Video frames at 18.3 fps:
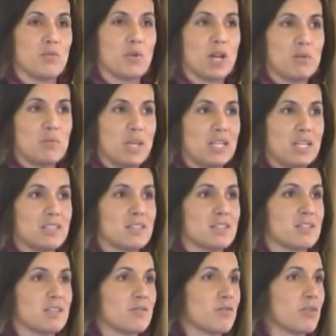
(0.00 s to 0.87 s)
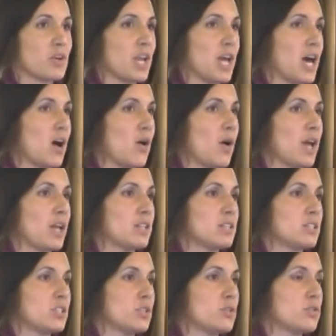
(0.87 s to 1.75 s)
red meats for now
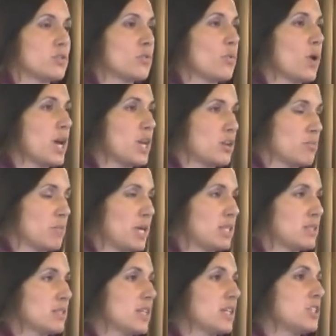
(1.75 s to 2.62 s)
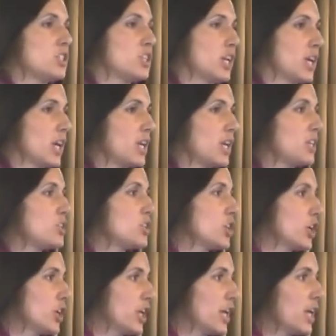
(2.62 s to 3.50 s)
and choose the whiter meats like chicken,
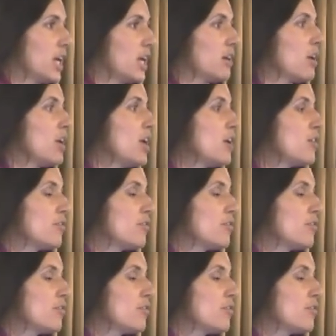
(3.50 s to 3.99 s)
turkey.